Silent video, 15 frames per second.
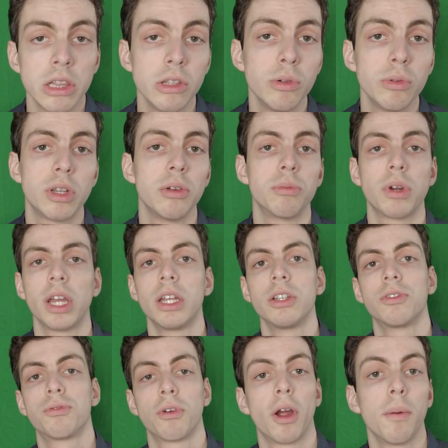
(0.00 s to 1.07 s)
Loot can
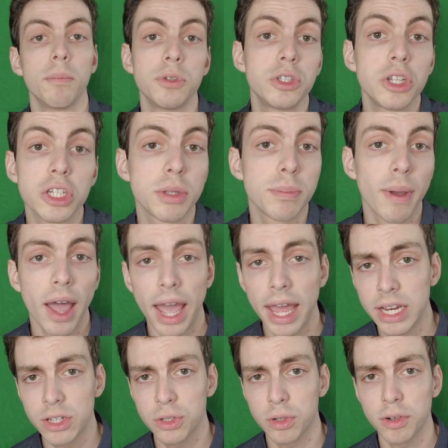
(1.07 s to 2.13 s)
range from just about
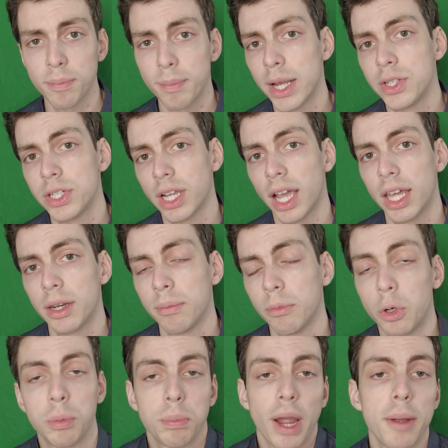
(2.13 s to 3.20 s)
any sort of magic
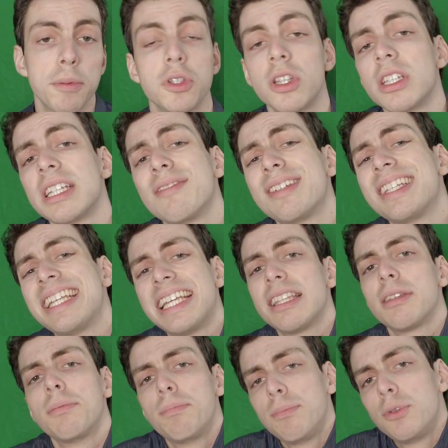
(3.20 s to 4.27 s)
item, or perhaps it doesn't even
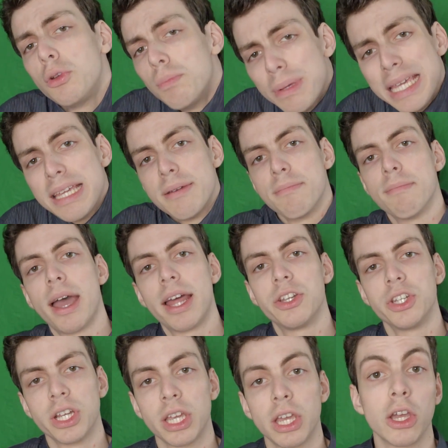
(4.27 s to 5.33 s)
need to be
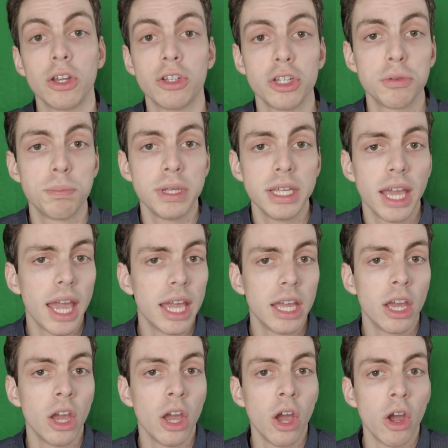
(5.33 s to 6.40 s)
magic. It could just be
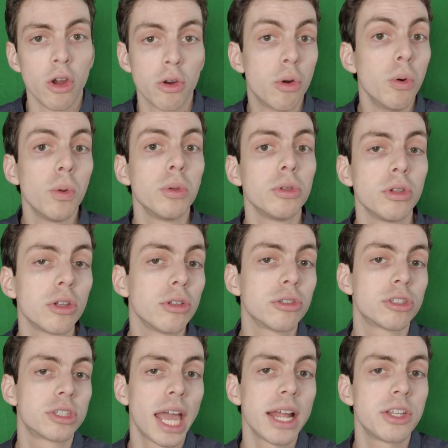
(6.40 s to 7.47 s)
a cool
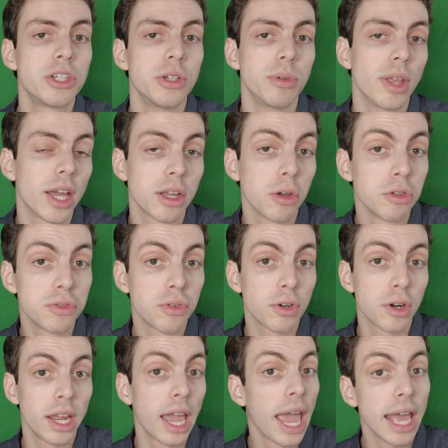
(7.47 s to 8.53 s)
little statue that goes
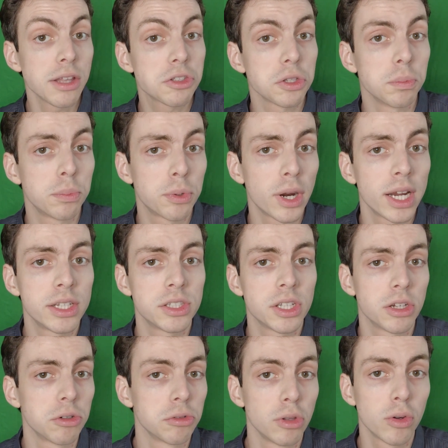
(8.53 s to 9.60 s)
for a handsome
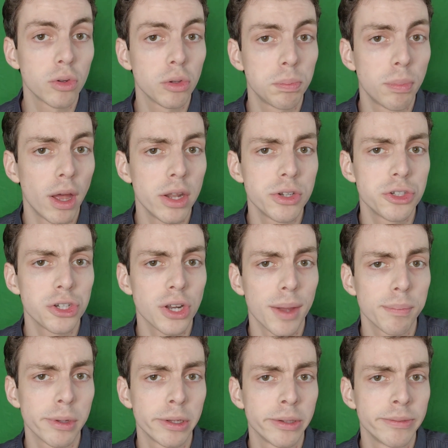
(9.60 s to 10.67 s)
price at your local pawn
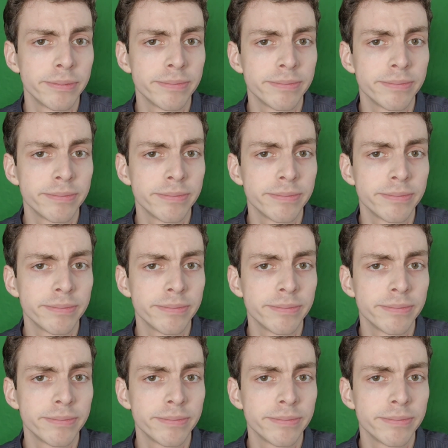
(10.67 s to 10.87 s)
shop.